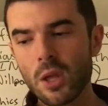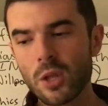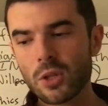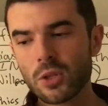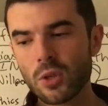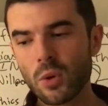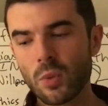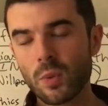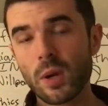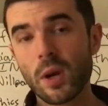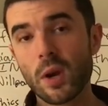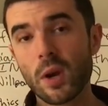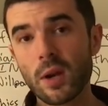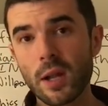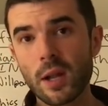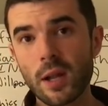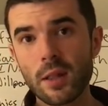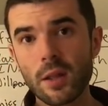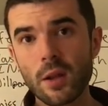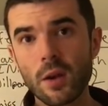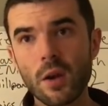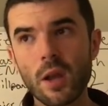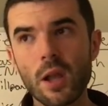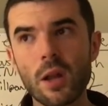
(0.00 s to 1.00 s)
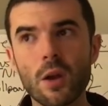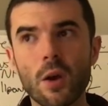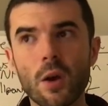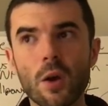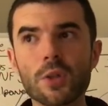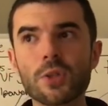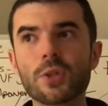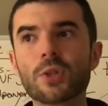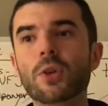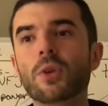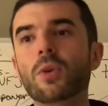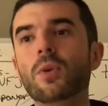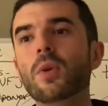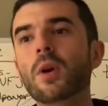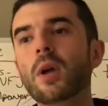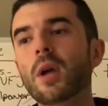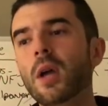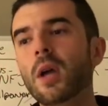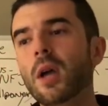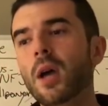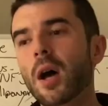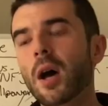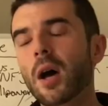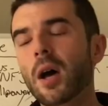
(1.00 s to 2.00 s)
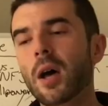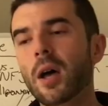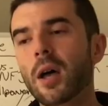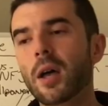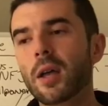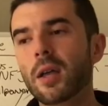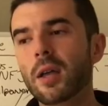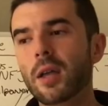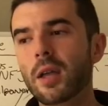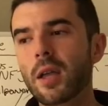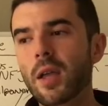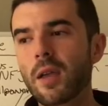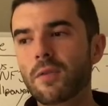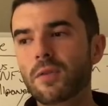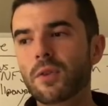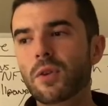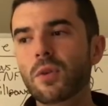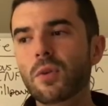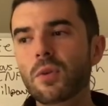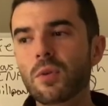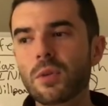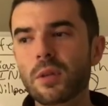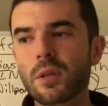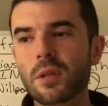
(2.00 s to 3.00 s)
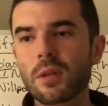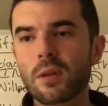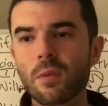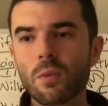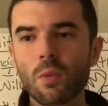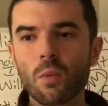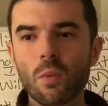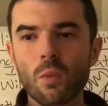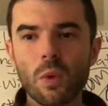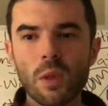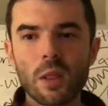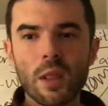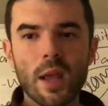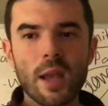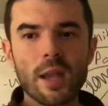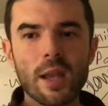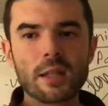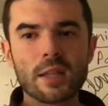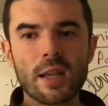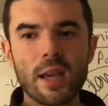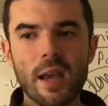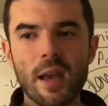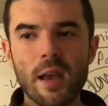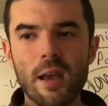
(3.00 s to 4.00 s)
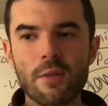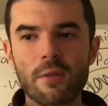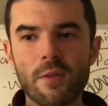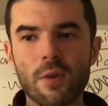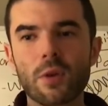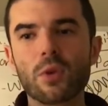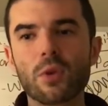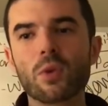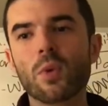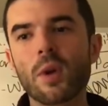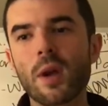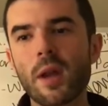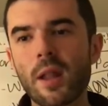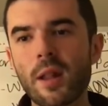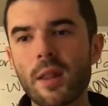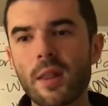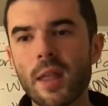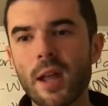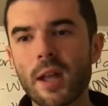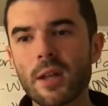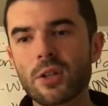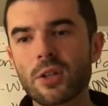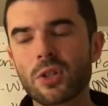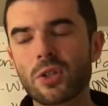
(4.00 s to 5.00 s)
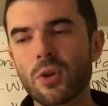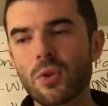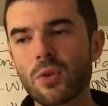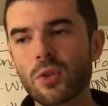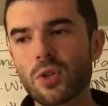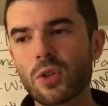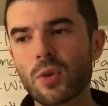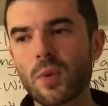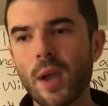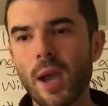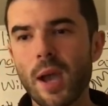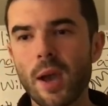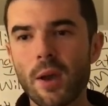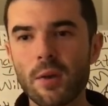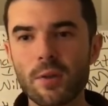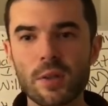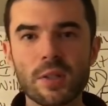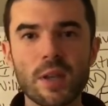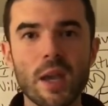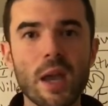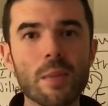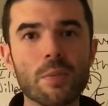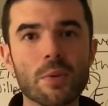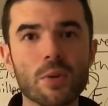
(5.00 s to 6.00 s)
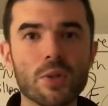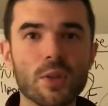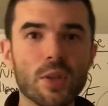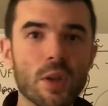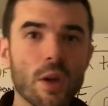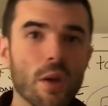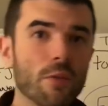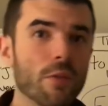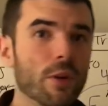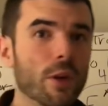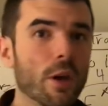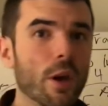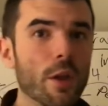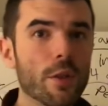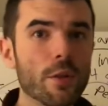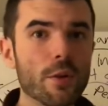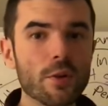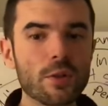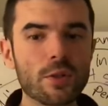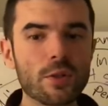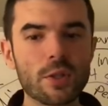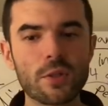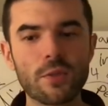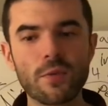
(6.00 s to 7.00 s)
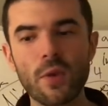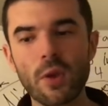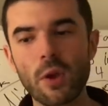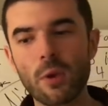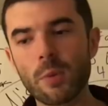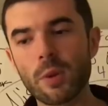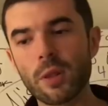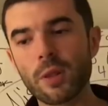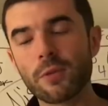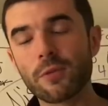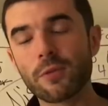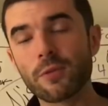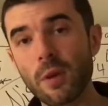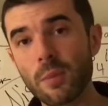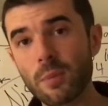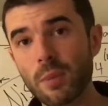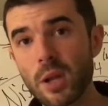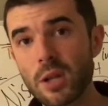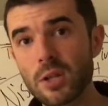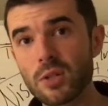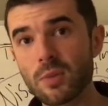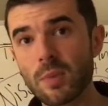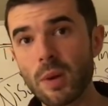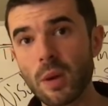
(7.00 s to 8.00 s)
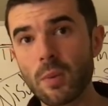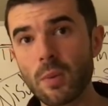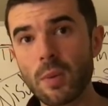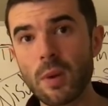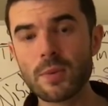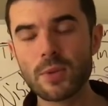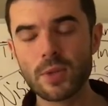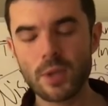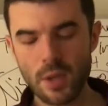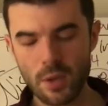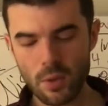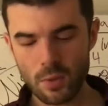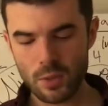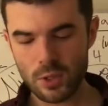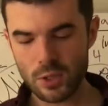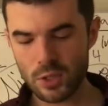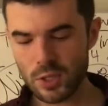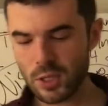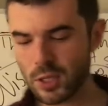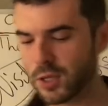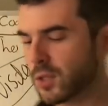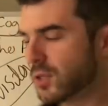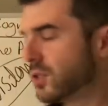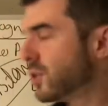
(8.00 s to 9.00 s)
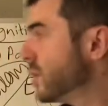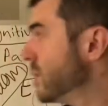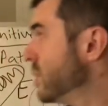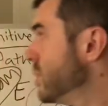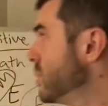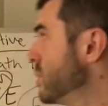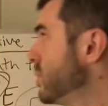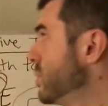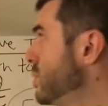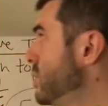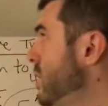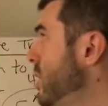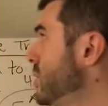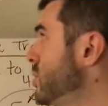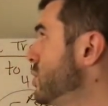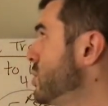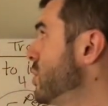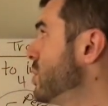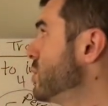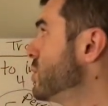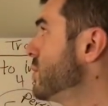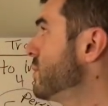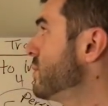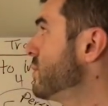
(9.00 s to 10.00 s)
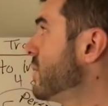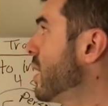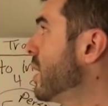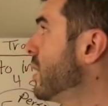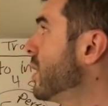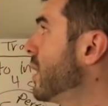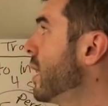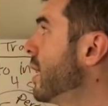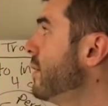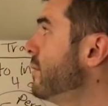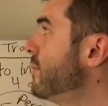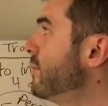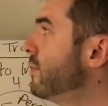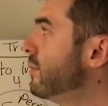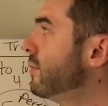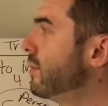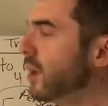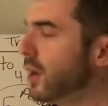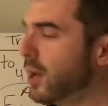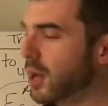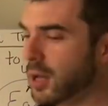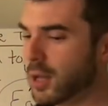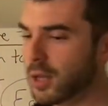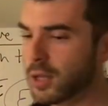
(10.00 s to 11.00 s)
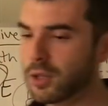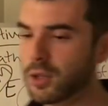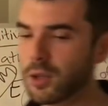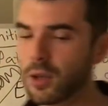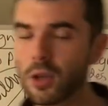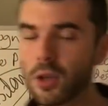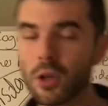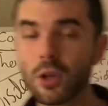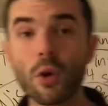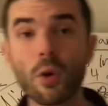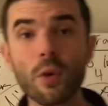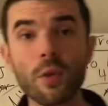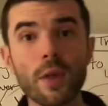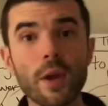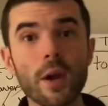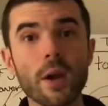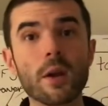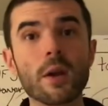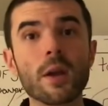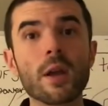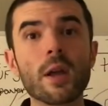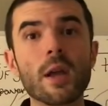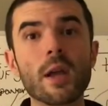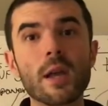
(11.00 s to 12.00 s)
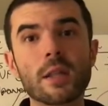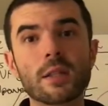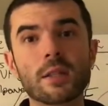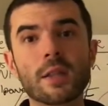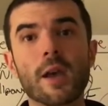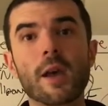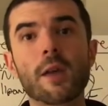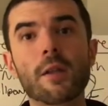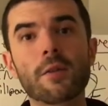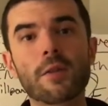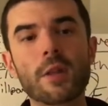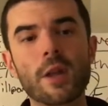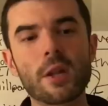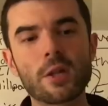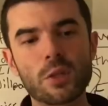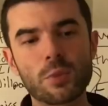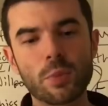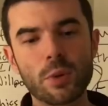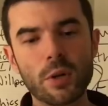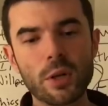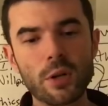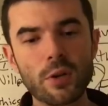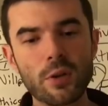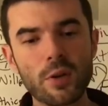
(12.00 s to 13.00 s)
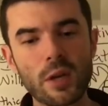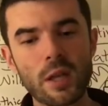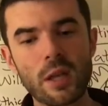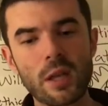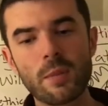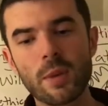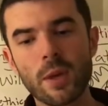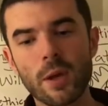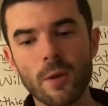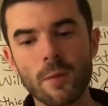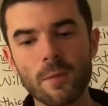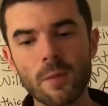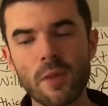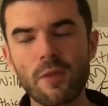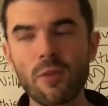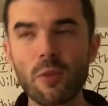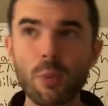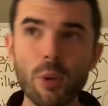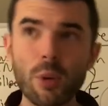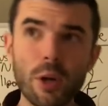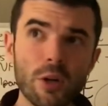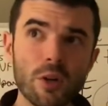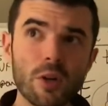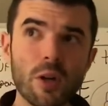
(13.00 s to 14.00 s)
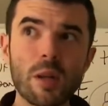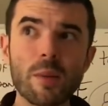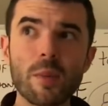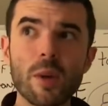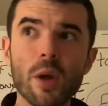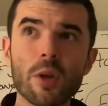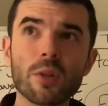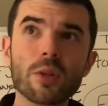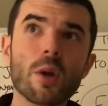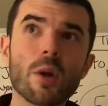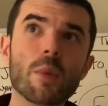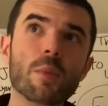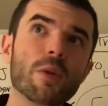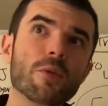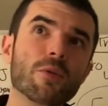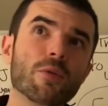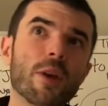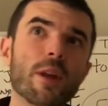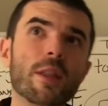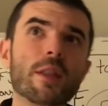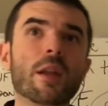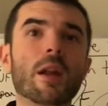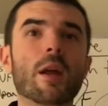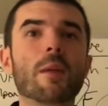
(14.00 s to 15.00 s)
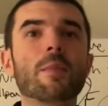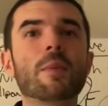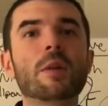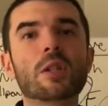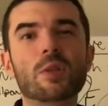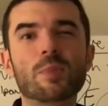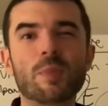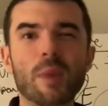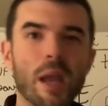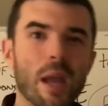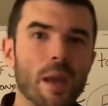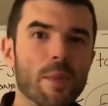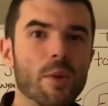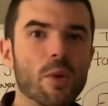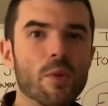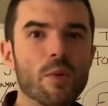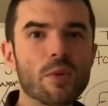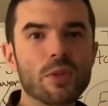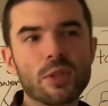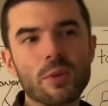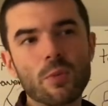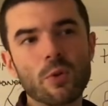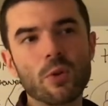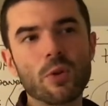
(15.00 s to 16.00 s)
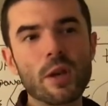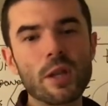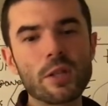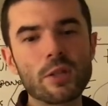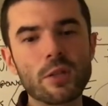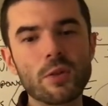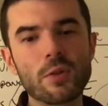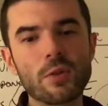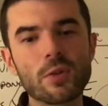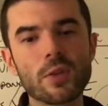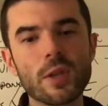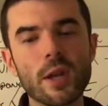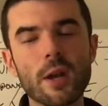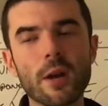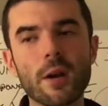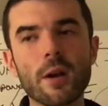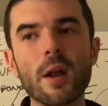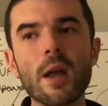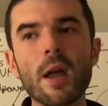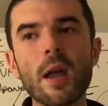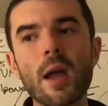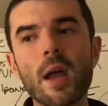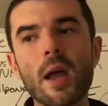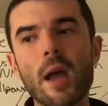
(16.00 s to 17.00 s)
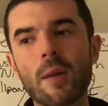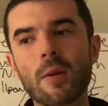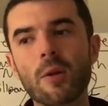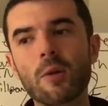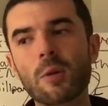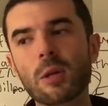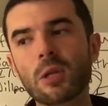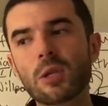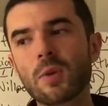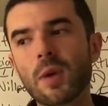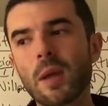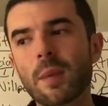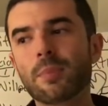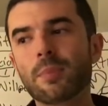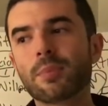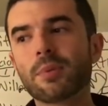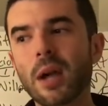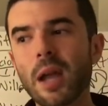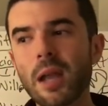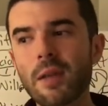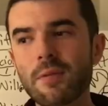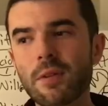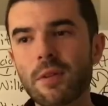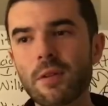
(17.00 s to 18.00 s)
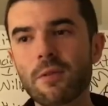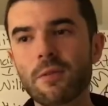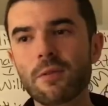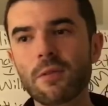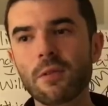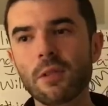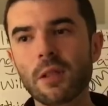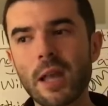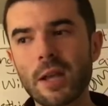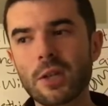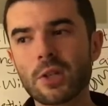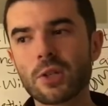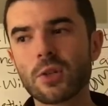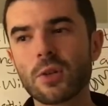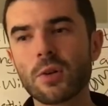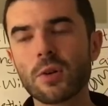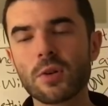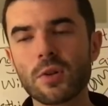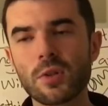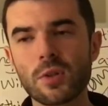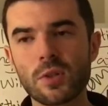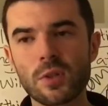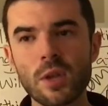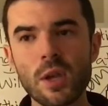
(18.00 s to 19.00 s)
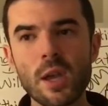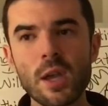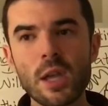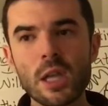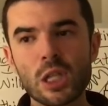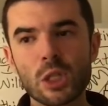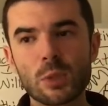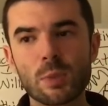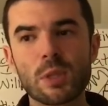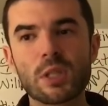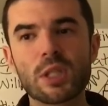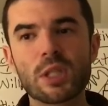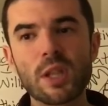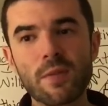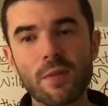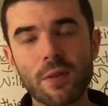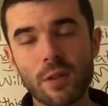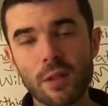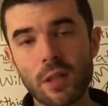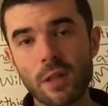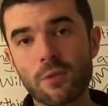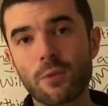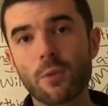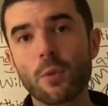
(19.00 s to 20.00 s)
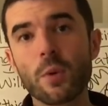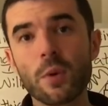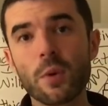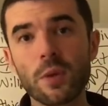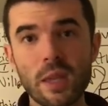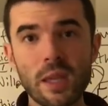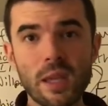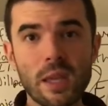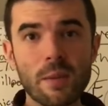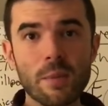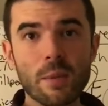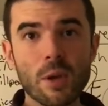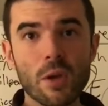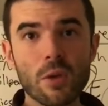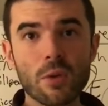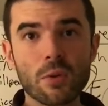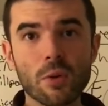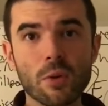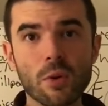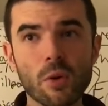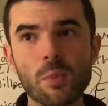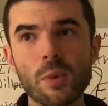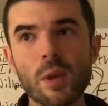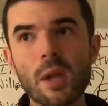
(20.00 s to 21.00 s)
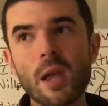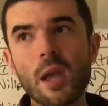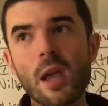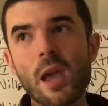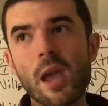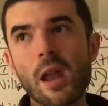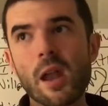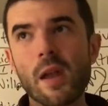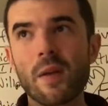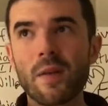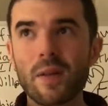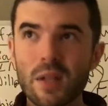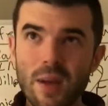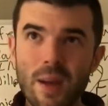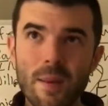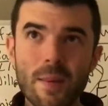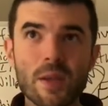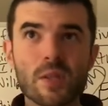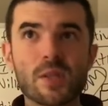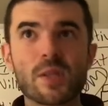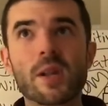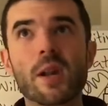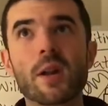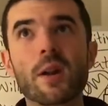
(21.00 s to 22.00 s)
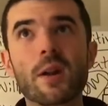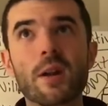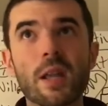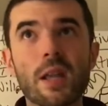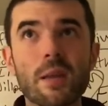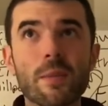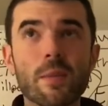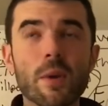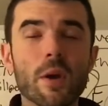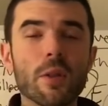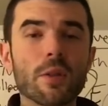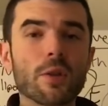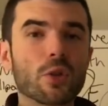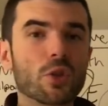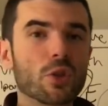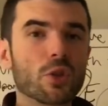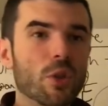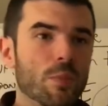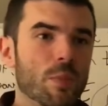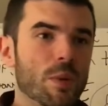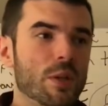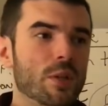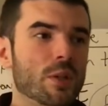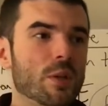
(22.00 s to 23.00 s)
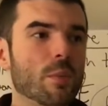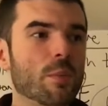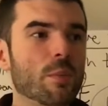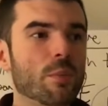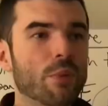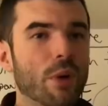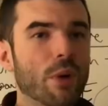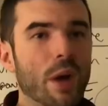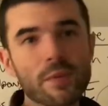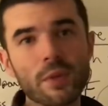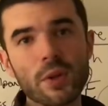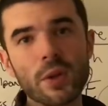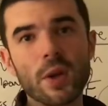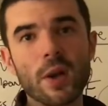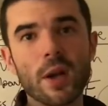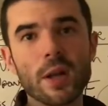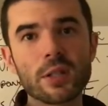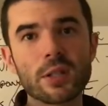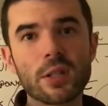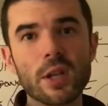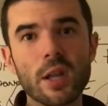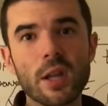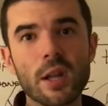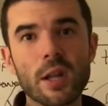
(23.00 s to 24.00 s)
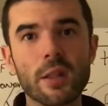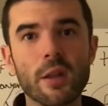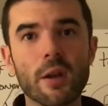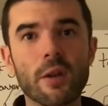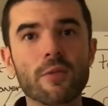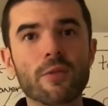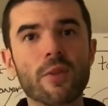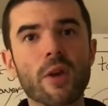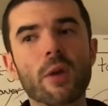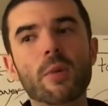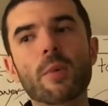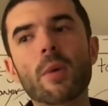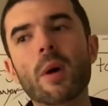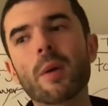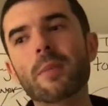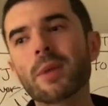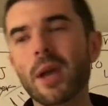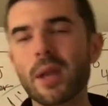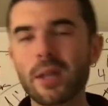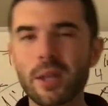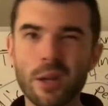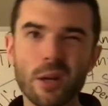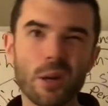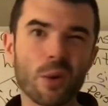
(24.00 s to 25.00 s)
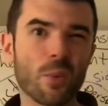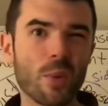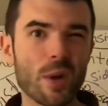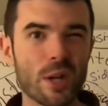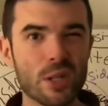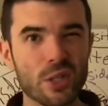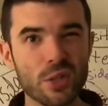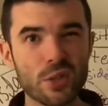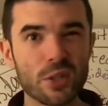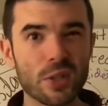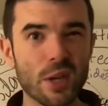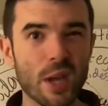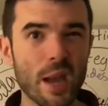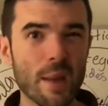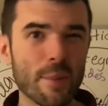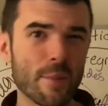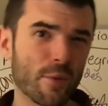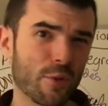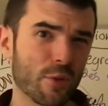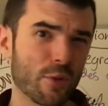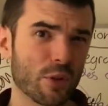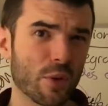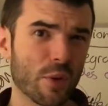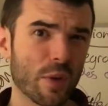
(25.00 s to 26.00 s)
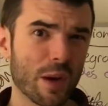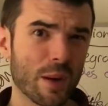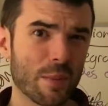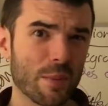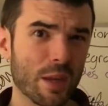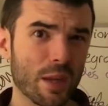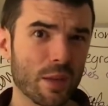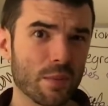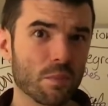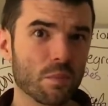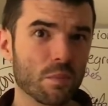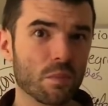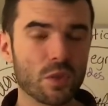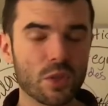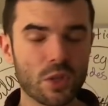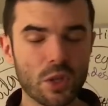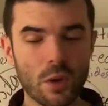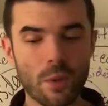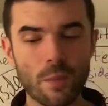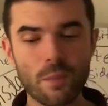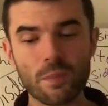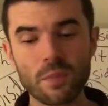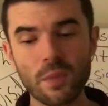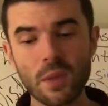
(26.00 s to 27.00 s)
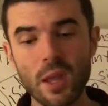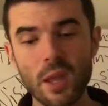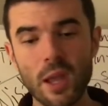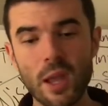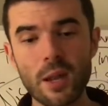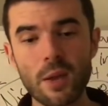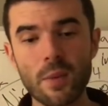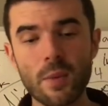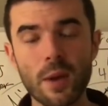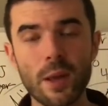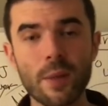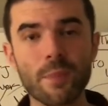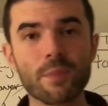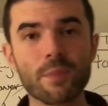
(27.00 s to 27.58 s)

So we are getting there. And also, uh, if you would like to have a grid that shows you how to type yourself and others, it's available on the front page of my website, which is csjoseph.life. Uh, you can go there, download that, just put in your email. If you put in your email, don't be afraid that I'm going to spam you with some crazy newsletter. I'm going to be doing private lectures specifically for the email group, and every time I send out an email, there should be some private content in there available. I'm not here to waste your time, if you know what I mean. So, anyway.